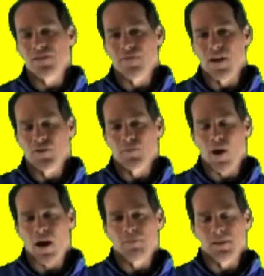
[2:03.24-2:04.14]
to function
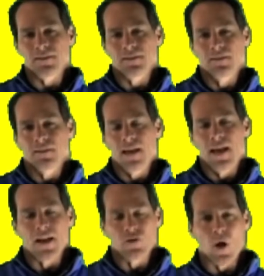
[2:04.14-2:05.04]
properly,
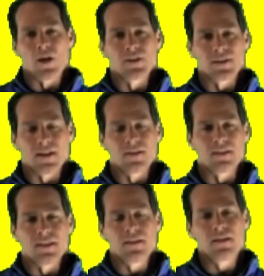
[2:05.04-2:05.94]
as well as it does
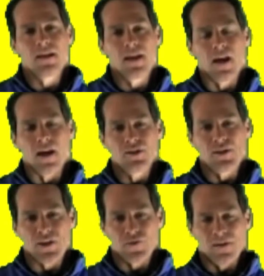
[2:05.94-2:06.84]
need
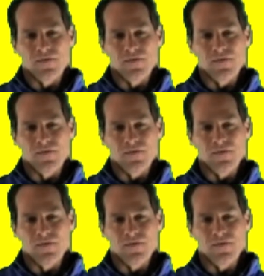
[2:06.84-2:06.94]
unsaturated